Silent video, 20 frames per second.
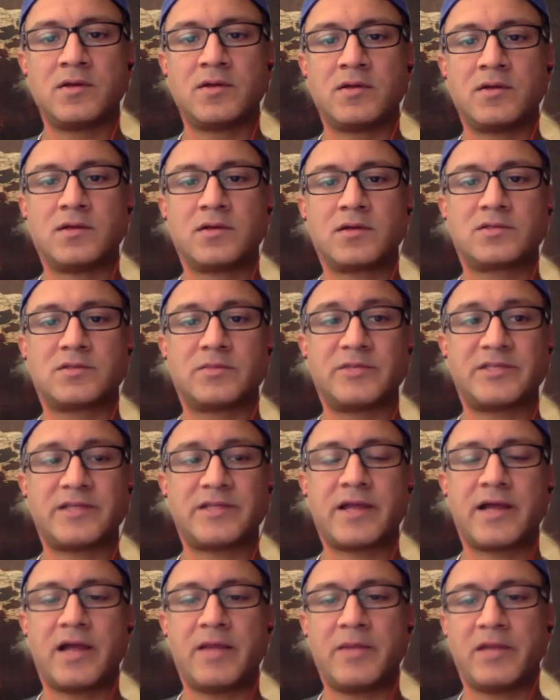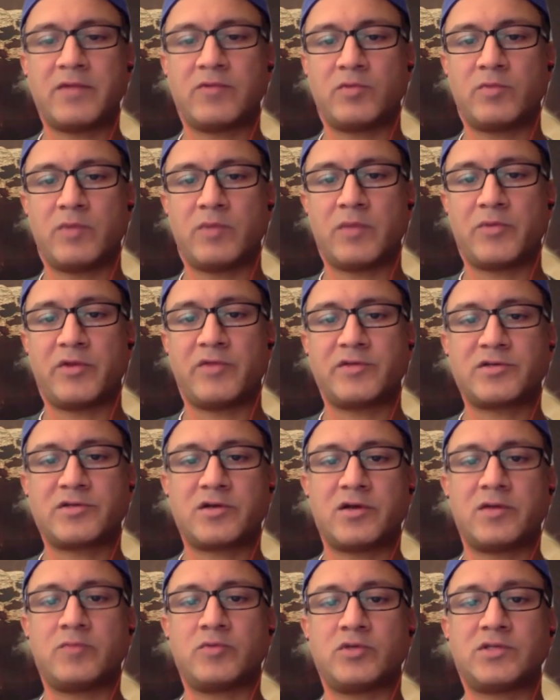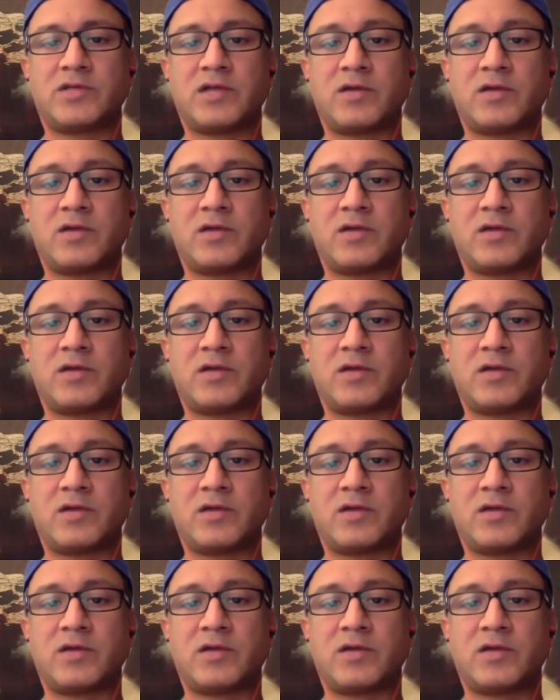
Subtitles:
Because the mistake I made with my previous startup was I